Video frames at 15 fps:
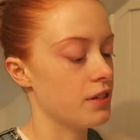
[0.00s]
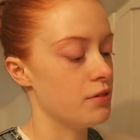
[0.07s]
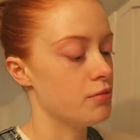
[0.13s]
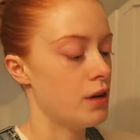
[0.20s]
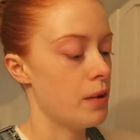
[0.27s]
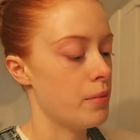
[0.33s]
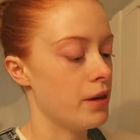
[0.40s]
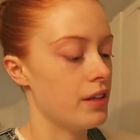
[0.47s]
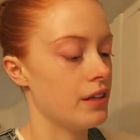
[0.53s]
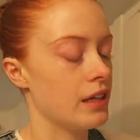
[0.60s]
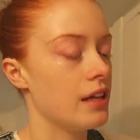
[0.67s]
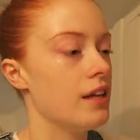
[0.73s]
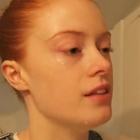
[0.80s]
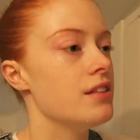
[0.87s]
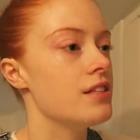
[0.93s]
gonna rub in the
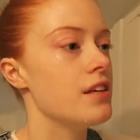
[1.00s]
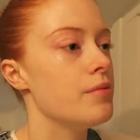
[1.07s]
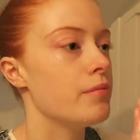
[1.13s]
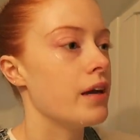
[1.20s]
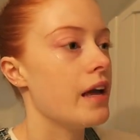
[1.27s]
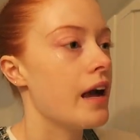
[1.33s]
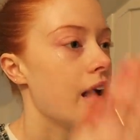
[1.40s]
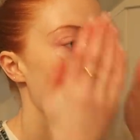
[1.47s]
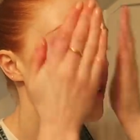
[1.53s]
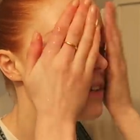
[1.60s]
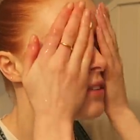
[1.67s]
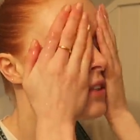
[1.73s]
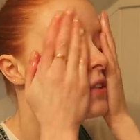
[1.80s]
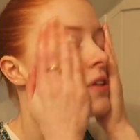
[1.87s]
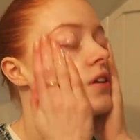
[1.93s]
cleanser in my
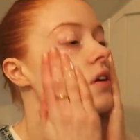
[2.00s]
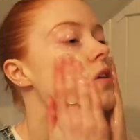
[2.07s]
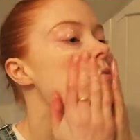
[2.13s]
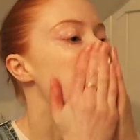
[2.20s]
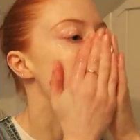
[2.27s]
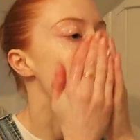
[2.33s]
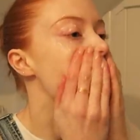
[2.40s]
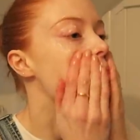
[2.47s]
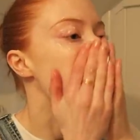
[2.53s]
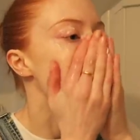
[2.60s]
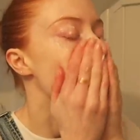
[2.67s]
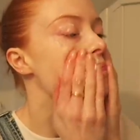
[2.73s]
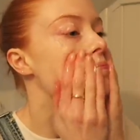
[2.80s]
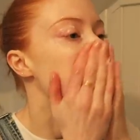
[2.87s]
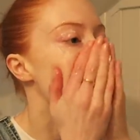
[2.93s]
hand
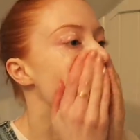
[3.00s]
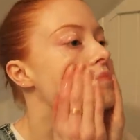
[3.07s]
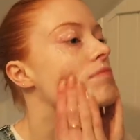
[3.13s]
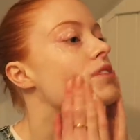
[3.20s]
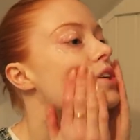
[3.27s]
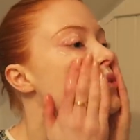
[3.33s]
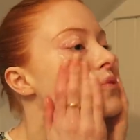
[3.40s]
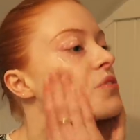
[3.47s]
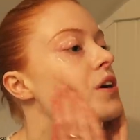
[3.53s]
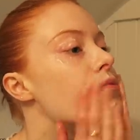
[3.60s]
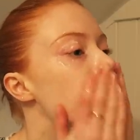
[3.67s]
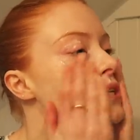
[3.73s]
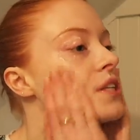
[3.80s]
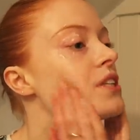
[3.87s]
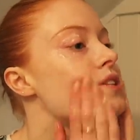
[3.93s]
and
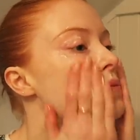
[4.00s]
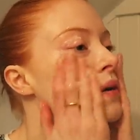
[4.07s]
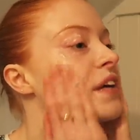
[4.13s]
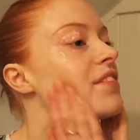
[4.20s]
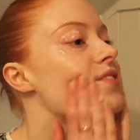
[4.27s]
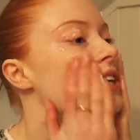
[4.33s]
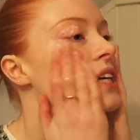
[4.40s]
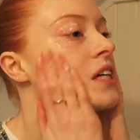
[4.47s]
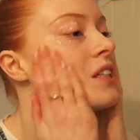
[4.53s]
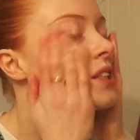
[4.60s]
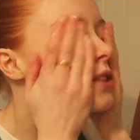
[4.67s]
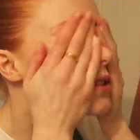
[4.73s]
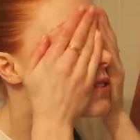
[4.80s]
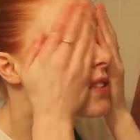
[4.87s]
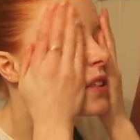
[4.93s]
rub it into my
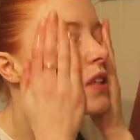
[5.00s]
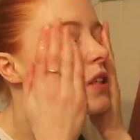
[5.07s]
face.